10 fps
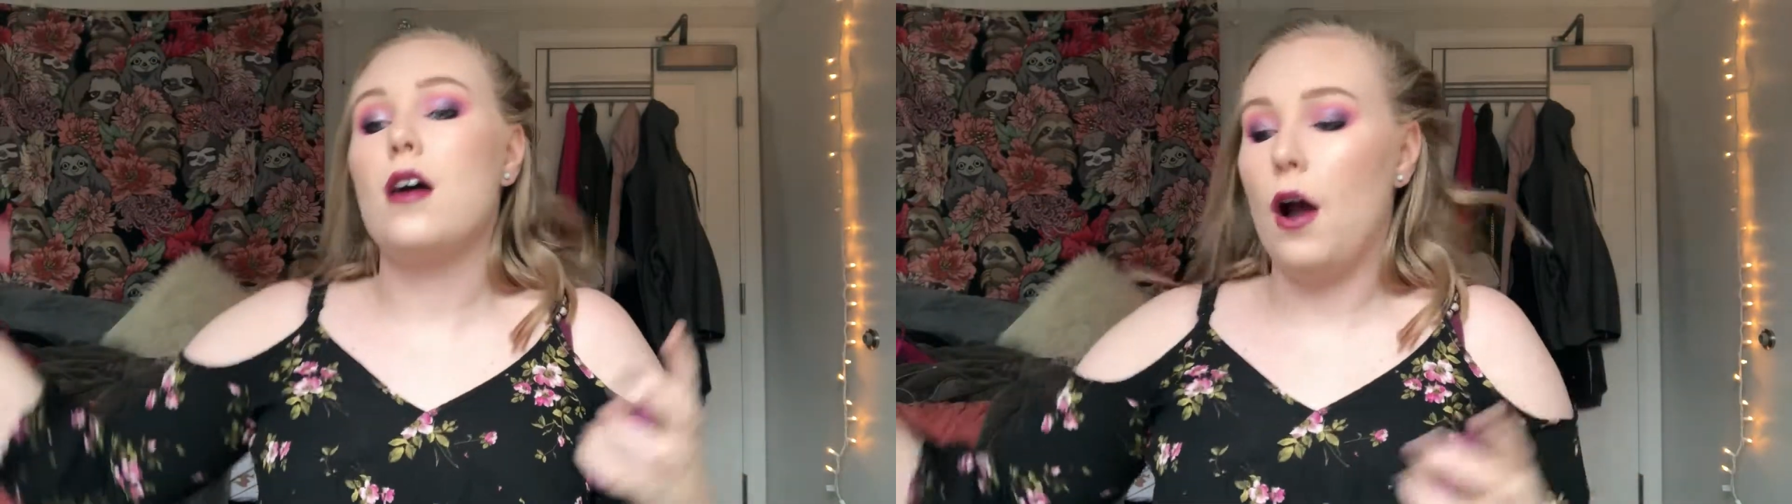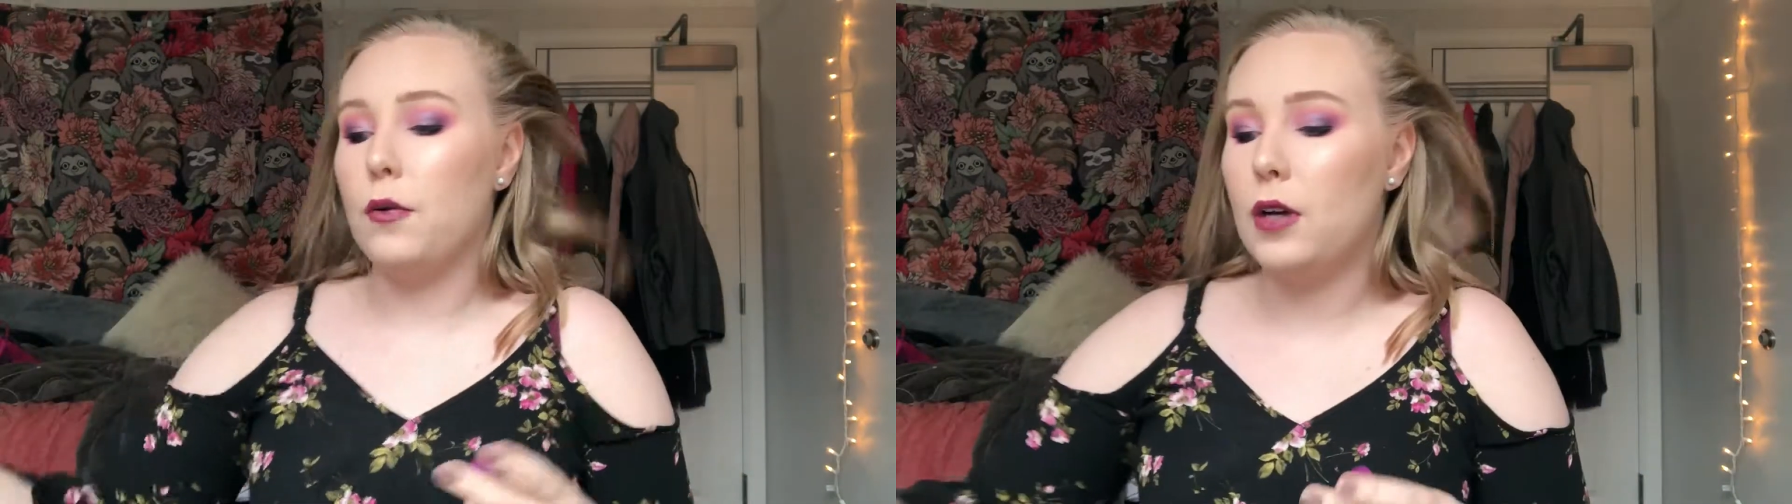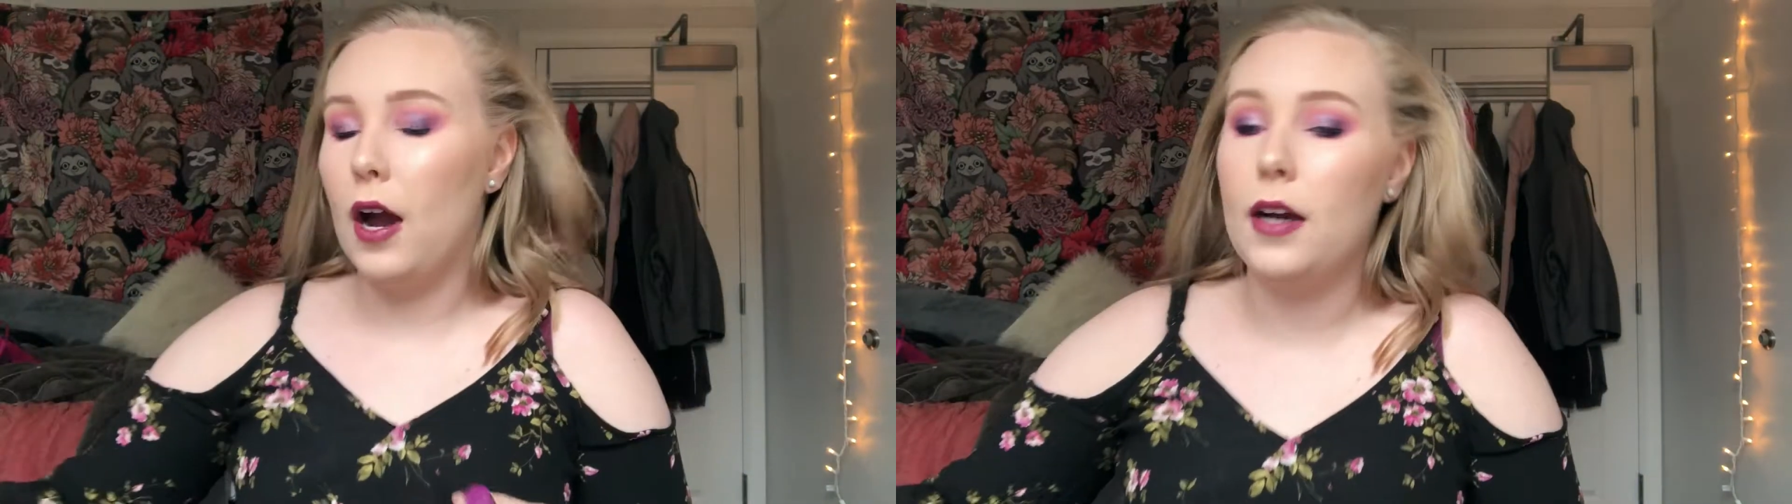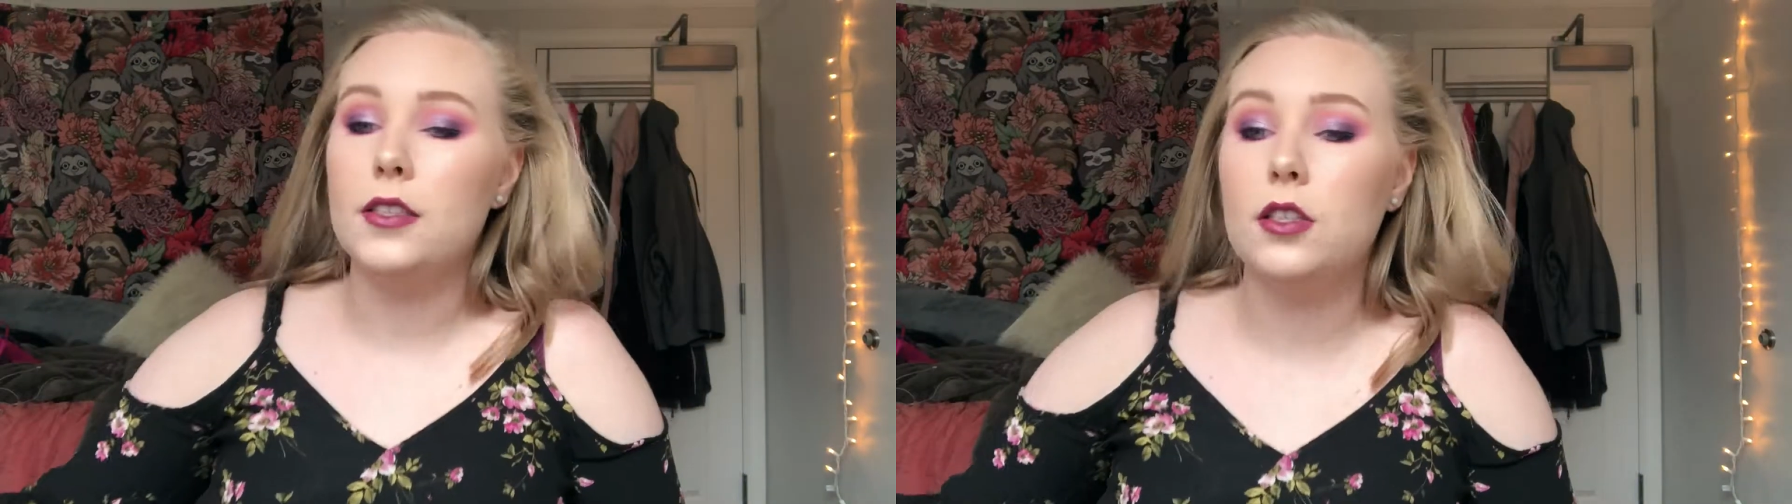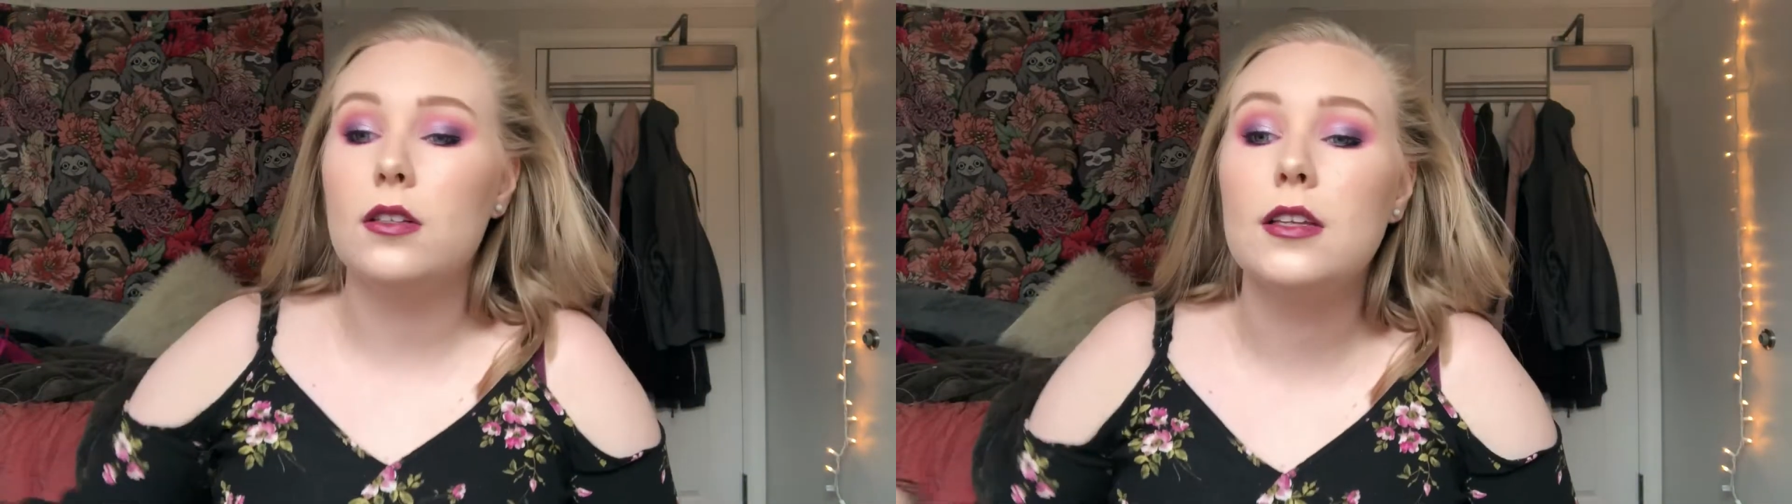our eyes
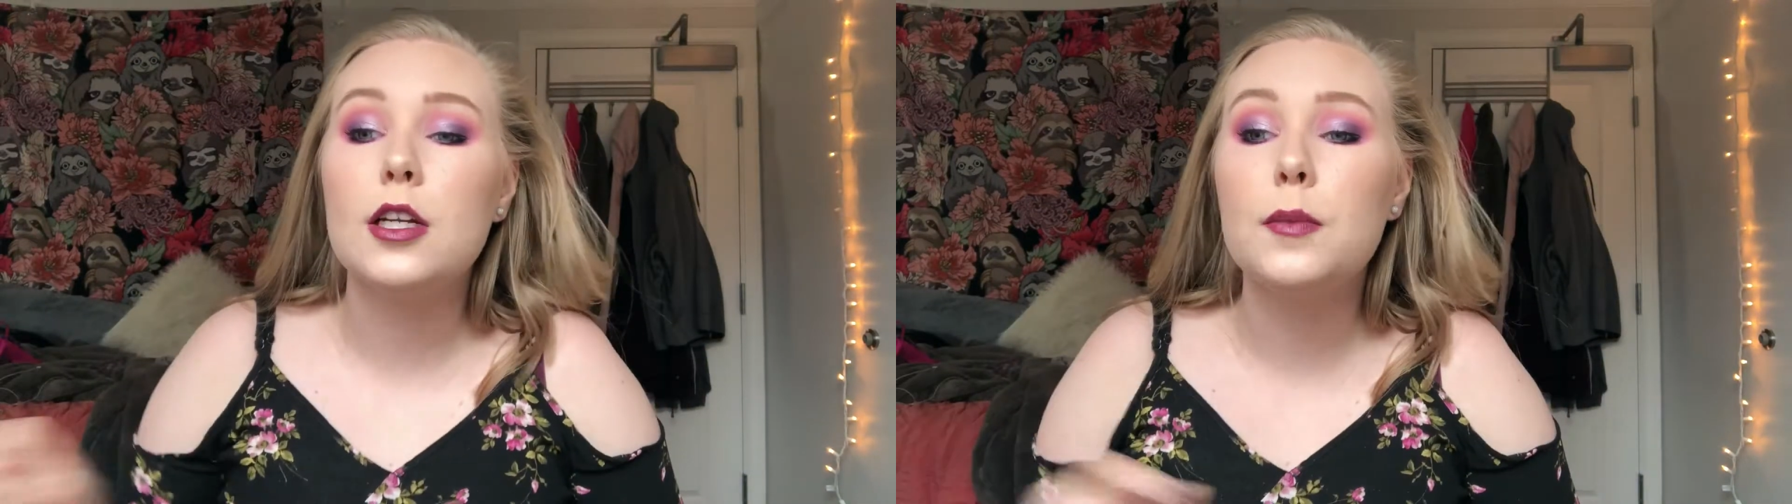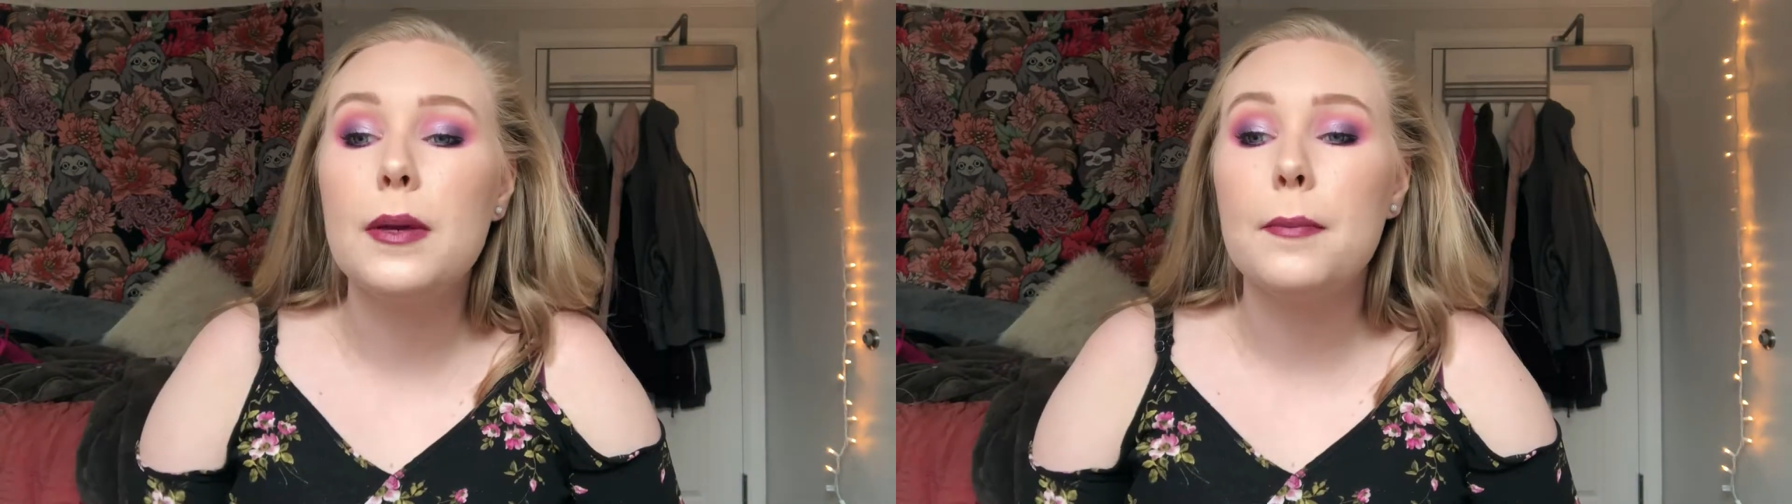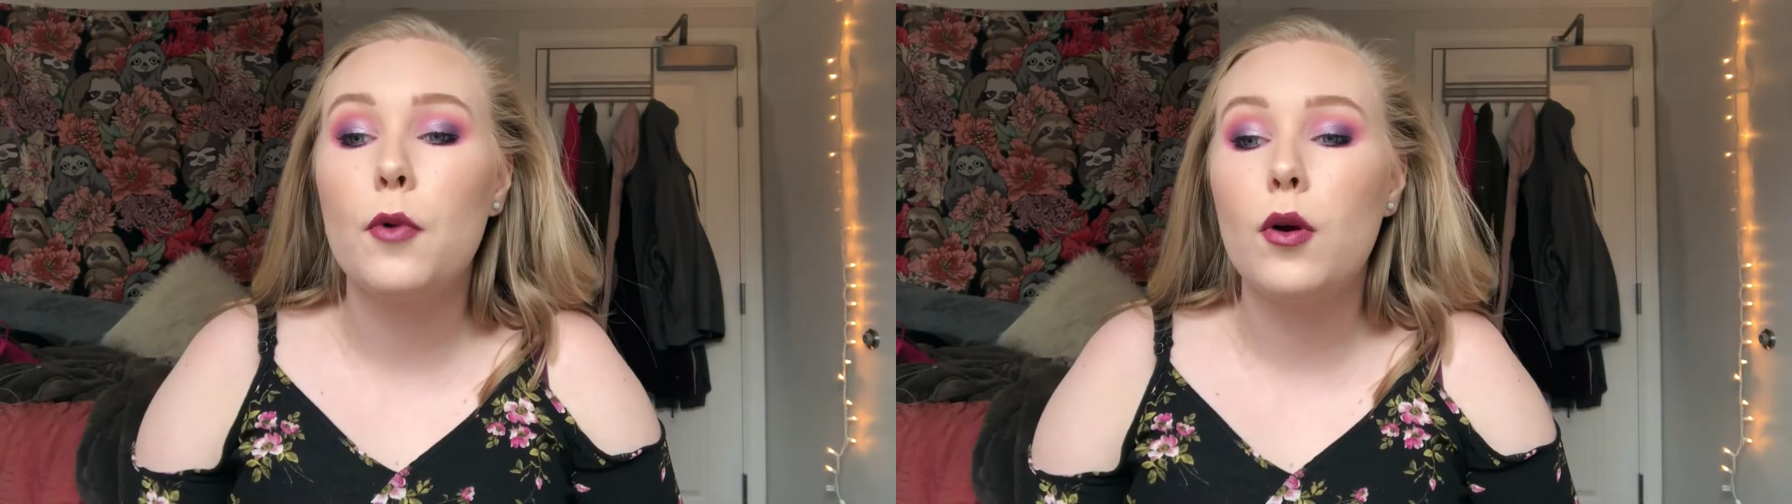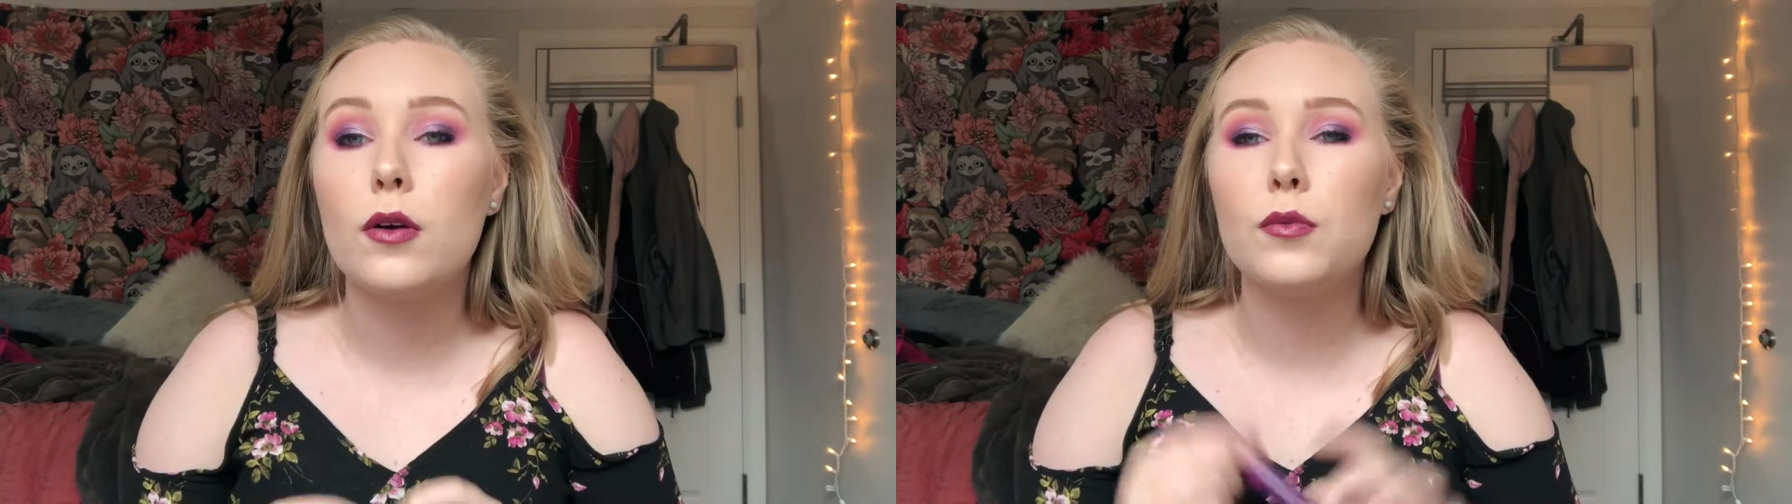are a little bit more